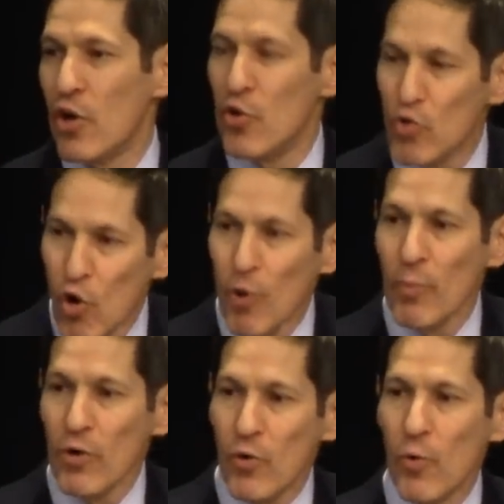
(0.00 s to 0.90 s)

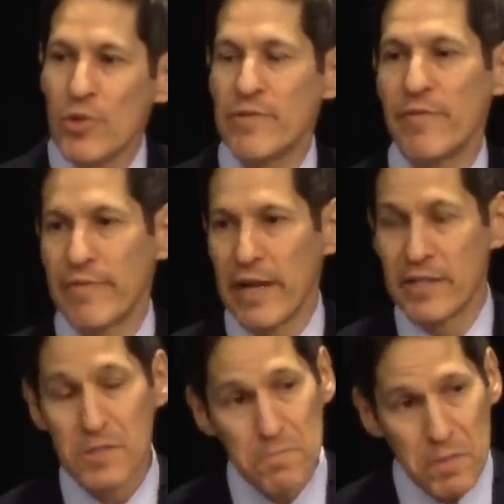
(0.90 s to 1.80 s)
normal course of
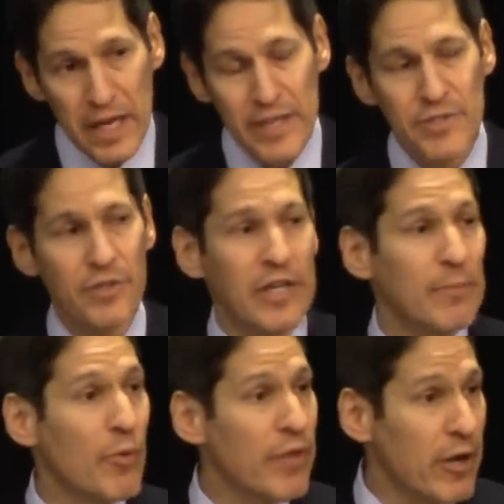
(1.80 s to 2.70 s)
events cancer
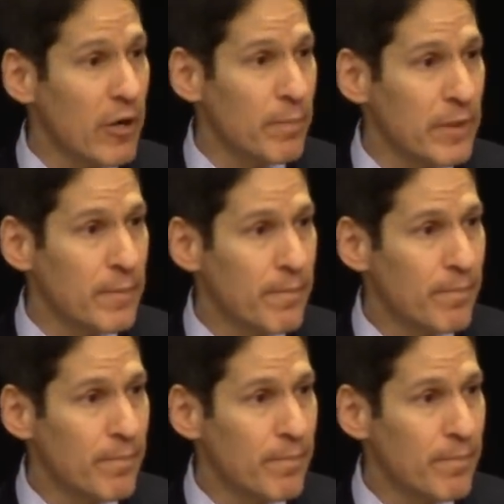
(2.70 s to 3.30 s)
chemotherapy,